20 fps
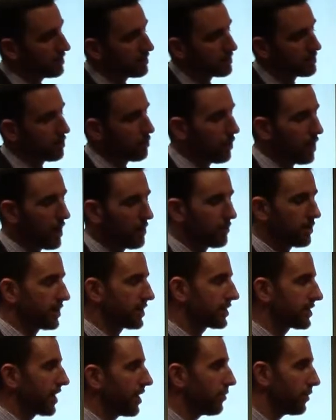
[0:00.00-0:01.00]
to whatever
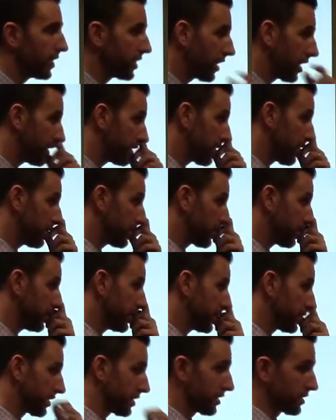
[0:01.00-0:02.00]
extent we thought a
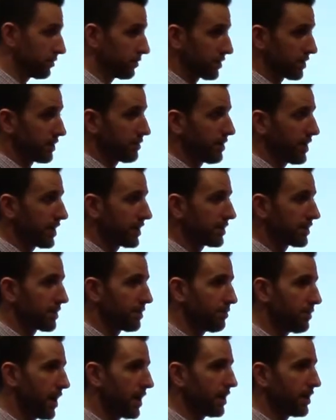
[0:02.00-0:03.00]
territorial system was going to make us
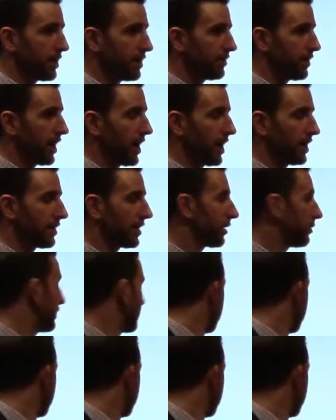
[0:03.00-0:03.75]
competitive, I think we